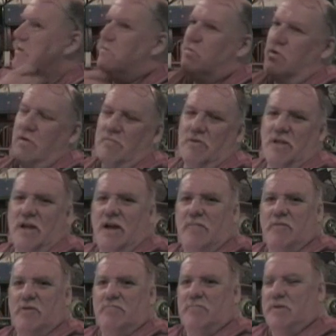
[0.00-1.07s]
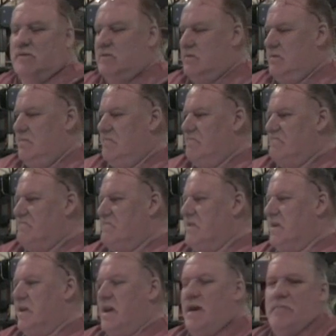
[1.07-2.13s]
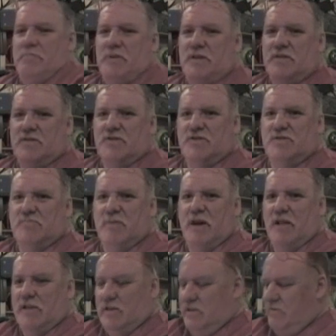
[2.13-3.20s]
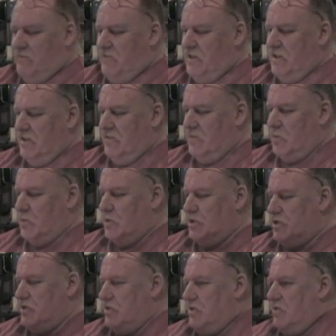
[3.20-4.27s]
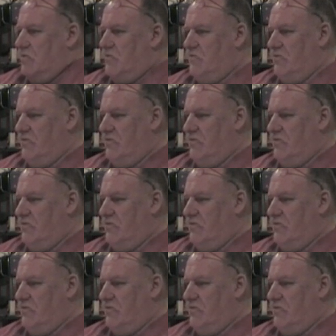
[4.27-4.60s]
in a warm climate, but you can't beat the smell and the feel of a wood stove.